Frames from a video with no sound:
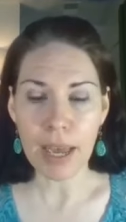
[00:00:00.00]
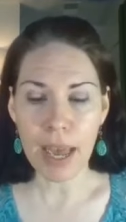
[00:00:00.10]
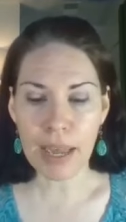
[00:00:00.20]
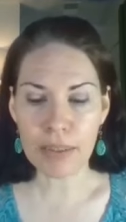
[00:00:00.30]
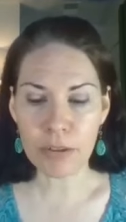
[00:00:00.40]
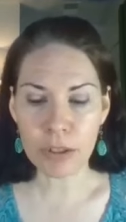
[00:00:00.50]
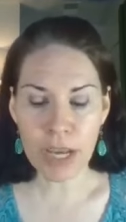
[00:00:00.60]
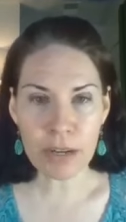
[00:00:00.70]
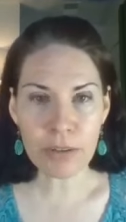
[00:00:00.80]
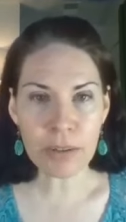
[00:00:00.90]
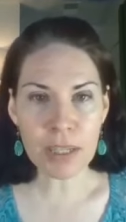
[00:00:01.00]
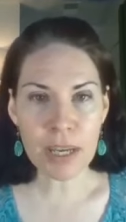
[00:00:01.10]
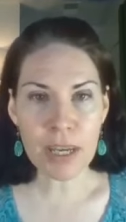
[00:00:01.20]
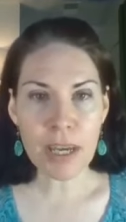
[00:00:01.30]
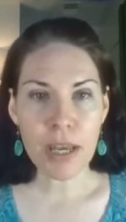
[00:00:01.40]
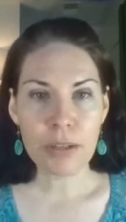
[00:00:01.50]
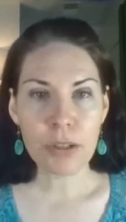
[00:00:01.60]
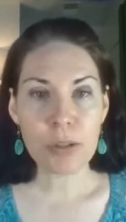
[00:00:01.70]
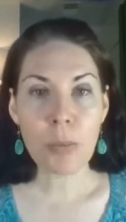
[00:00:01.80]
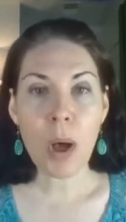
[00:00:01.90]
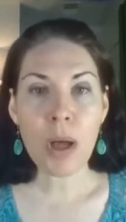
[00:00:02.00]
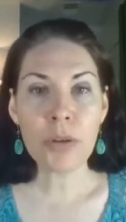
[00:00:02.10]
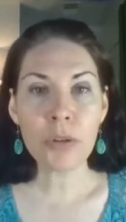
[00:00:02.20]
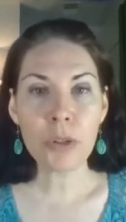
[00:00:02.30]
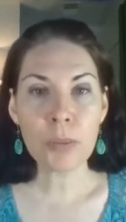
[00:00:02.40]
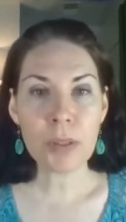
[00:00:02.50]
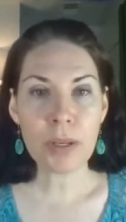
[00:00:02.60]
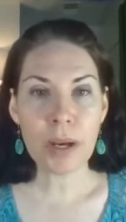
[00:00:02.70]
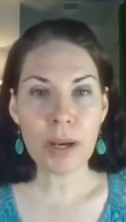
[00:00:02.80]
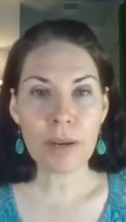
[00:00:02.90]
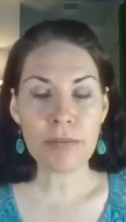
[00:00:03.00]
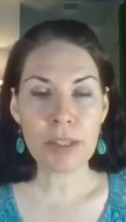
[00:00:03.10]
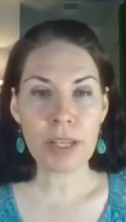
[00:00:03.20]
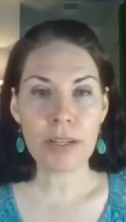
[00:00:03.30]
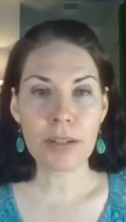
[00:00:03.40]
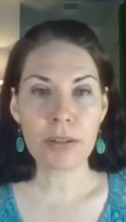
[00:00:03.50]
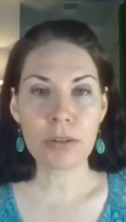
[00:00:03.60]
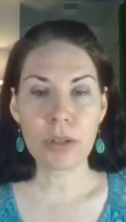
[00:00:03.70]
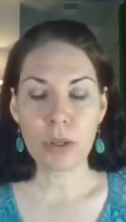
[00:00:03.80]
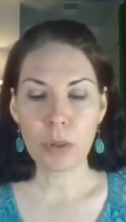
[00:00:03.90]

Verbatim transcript: And they're generally small groups of designers